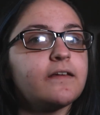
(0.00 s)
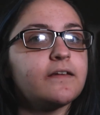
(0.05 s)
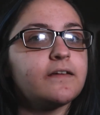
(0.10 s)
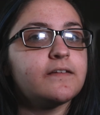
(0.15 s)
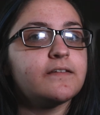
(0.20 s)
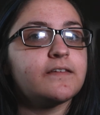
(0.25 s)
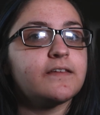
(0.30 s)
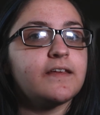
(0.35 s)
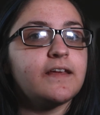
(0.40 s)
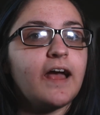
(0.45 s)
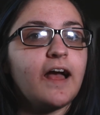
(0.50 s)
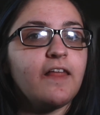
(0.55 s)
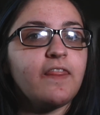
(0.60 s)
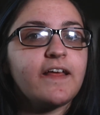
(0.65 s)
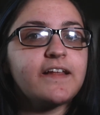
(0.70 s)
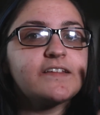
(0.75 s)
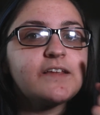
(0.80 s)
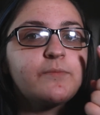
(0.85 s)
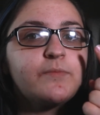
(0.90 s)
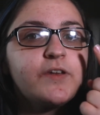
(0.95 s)
See how
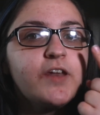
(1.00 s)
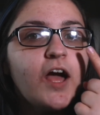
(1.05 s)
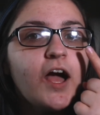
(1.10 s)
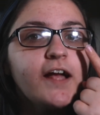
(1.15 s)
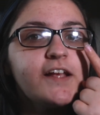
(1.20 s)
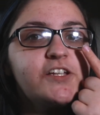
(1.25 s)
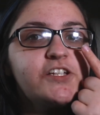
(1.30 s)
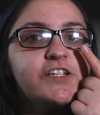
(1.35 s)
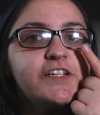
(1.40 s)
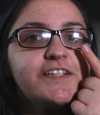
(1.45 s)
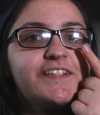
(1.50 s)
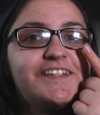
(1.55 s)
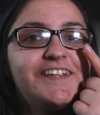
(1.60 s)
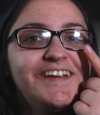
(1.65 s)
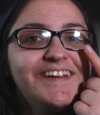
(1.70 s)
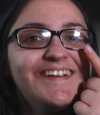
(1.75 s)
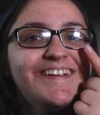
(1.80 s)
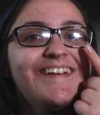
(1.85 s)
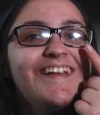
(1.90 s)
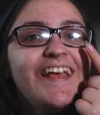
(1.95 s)
that's obnoxious?
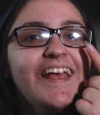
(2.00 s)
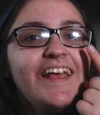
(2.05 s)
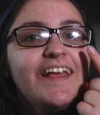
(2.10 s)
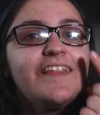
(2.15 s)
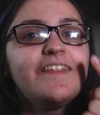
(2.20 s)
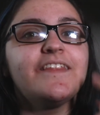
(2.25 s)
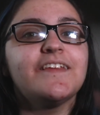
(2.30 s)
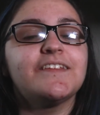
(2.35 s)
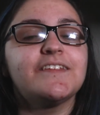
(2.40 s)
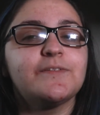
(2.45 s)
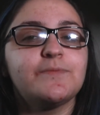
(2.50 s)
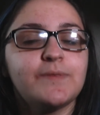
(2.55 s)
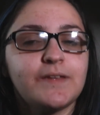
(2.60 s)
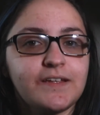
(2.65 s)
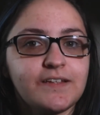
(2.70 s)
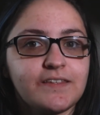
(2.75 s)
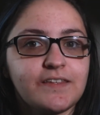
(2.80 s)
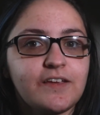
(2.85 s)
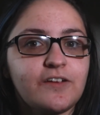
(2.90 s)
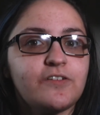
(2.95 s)
This is
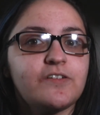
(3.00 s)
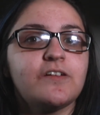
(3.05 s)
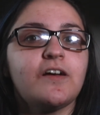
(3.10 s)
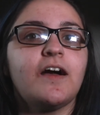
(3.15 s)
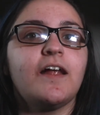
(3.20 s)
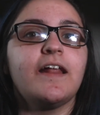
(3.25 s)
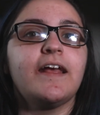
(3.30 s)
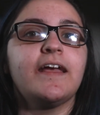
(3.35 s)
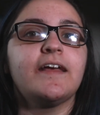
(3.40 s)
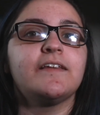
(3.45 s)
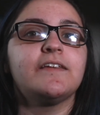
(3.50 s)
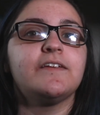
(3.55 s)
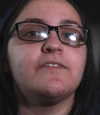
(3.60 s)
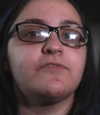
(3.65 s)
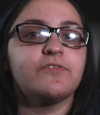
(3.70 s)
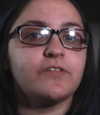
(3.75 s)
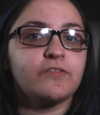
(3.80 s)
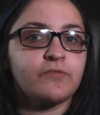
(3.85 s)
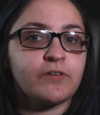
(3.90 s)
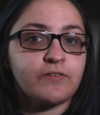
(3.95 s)
because they are not
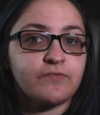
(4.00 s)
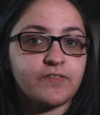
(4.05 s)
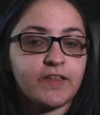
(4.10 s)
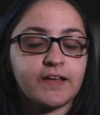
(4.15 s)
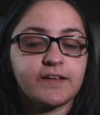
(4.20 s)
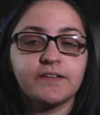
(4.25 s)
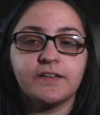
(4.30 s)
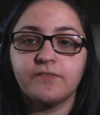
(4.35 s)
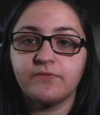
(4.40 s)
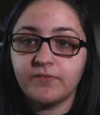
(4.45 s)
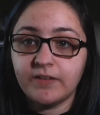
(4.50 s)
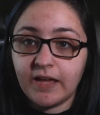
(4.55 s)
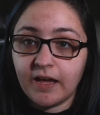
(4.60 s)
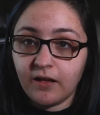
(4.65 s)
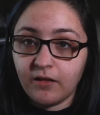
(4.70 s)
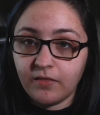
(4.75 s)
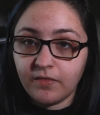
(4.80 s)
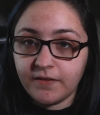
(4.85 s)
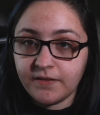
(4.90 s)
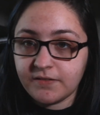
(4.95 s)
anti-reflective.
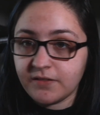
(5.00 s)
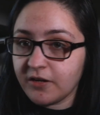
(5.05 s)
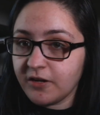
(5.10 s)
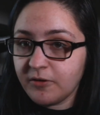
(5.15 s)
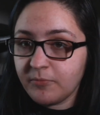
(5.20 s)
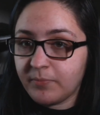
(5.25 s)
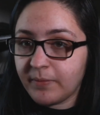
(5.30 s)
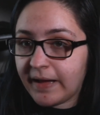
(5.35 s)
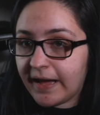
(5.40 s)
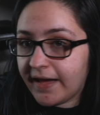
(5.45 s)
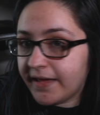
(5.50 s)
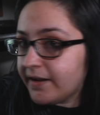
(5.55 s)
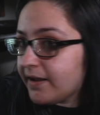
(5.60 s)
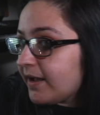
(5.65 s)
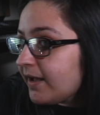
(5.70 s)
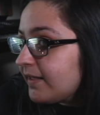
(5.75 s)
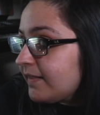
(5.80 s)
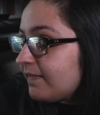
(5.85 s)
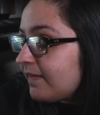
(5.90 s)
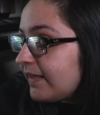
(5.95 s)
Now, these aren't bad.
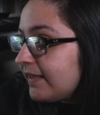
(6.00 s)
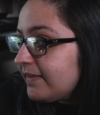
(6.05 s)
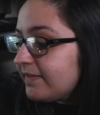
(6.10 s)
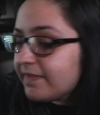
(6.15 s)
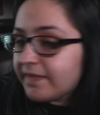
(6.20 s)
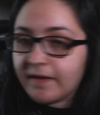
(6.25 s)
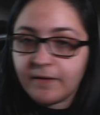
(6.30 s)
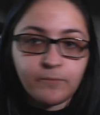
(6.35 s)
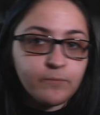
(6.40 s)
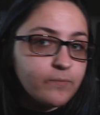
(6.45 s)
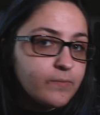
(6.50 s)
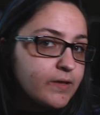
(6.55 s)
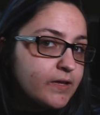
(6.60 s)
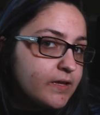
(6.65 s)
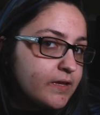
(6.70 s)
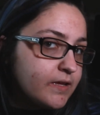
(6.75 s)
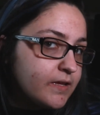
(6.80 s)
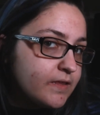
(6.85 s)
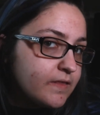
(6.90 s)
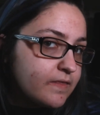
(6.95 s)
I like them.
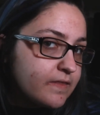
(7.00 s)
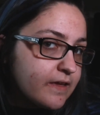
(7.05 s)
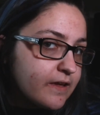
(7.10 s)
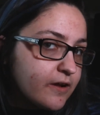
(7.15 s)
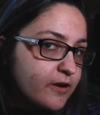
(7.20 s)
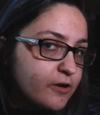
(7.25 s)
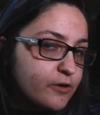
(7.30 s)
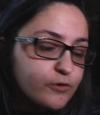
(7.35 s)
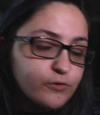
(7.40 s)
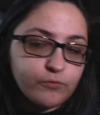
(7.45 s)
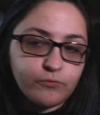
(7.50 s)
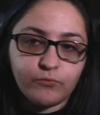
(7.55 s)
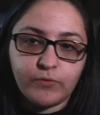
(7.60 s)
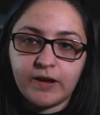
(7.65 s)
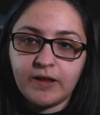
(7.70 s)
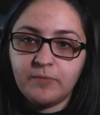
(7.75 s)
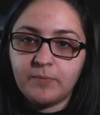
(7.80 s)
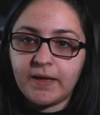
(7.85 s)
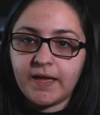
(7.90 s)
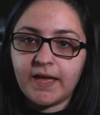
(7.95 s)
They are
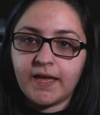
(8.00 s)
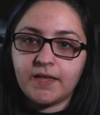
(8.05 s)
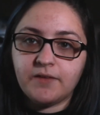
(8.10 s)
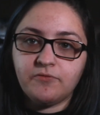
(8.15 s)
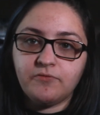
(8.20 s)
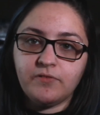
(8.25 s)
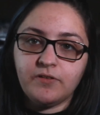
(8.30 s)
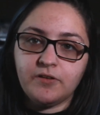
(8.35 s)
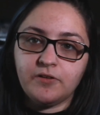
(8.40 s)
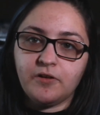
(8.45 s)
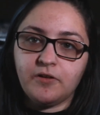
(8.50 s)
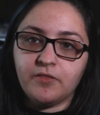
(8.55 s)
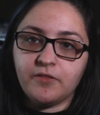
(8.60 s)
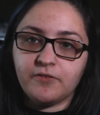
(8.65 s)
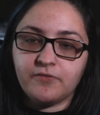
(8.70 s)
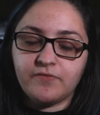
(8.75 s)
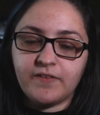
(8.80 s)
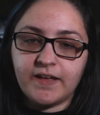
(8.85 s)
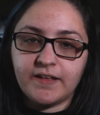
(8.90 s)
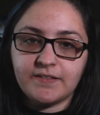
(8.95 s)
Ray-Ban, you know,
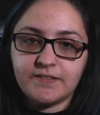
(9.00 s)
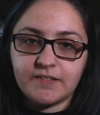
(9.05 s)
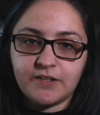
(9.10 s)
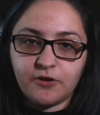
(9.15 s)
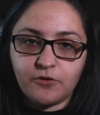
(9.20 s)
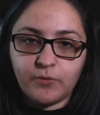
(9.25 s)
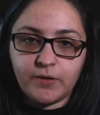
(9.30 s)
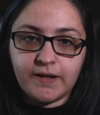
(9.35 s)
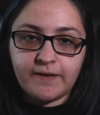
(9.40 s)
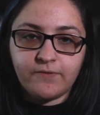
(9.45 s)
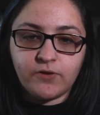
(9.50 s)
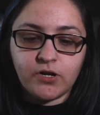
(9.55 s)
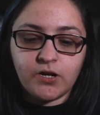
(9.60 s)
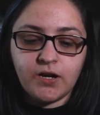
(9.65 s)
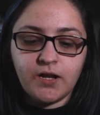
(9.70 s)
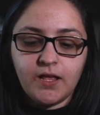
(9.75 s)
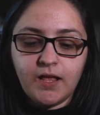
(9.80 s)
they're fancy or whatever.